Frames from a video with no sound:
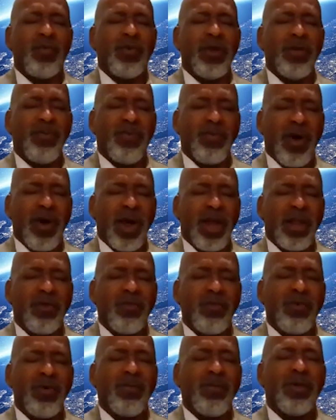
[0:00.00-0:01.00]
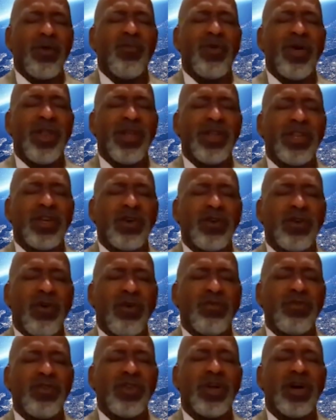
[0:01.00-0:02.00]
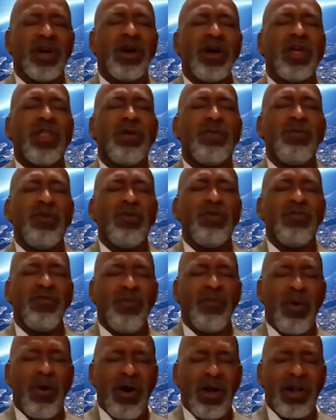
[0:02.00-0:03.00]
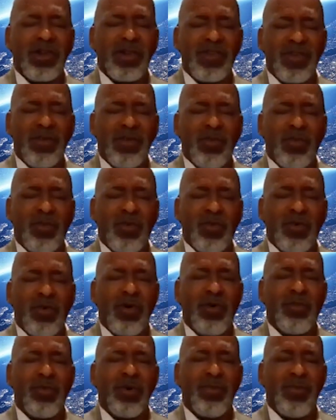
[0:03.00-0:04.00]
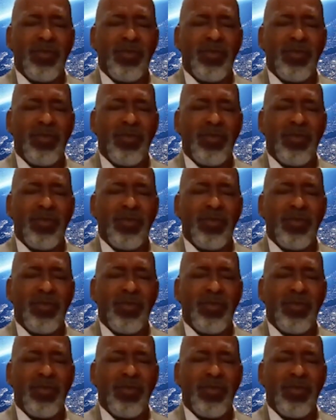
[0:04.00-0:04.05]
But we pray that we'll be willing to go to the uttermost parts of the world.